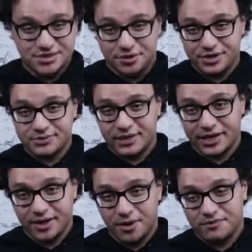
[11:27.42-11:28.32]
story is
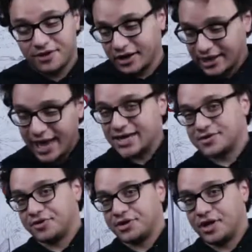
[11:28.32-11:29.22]
making up for the last
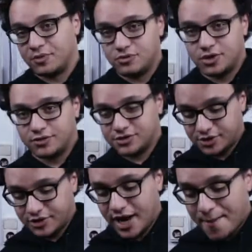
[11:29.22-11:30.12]
story that we wrote, so yeah.